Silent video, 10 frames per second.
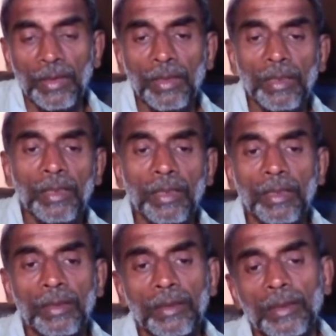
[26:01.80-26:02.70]

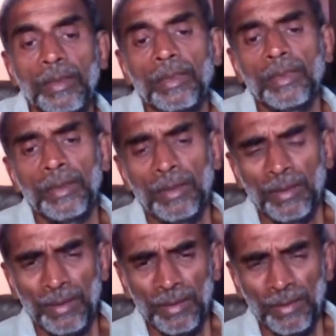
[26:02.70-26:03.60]
Uh,
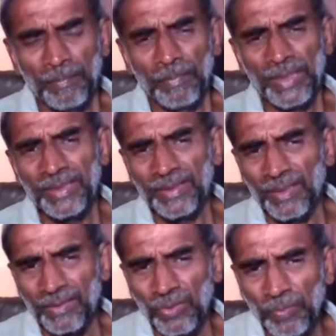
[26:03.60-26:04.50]
but
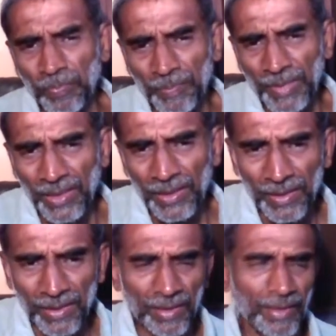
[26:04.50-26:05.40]
the
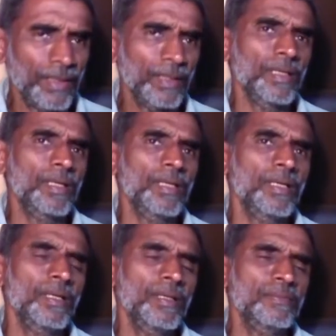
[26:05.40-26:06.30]
dopamine
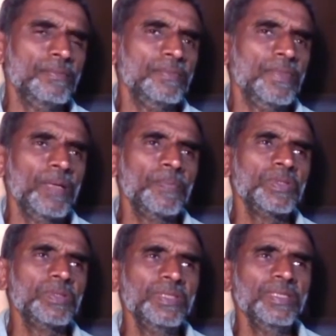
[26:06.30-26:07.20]

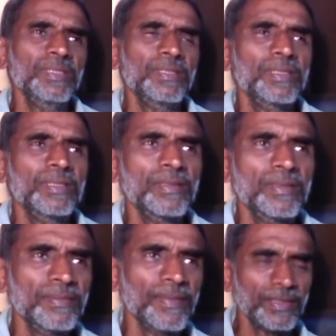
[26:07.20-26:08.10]
hypothesis
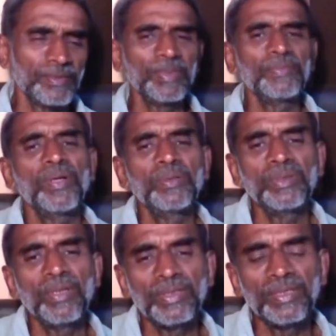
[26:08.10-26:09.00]
has been found
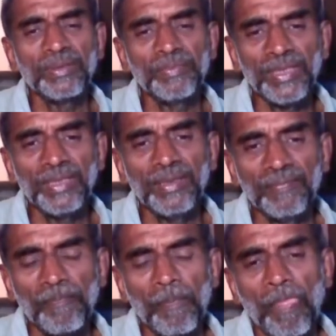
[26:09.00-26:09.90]
not to be
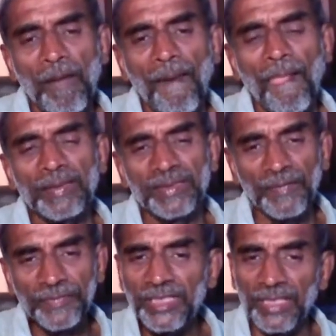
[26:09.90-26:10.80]

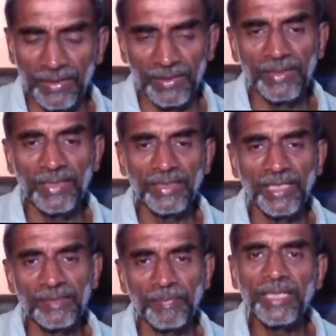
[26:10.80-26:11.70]
sufficient. It doesn't
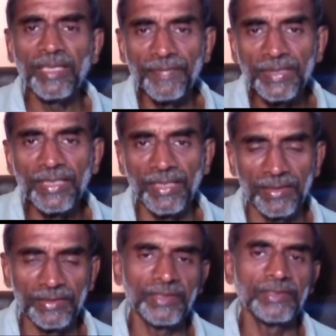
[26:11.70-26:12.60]
explain everything
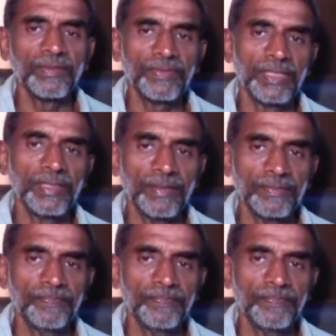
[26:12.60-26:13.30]
in schizophrenia.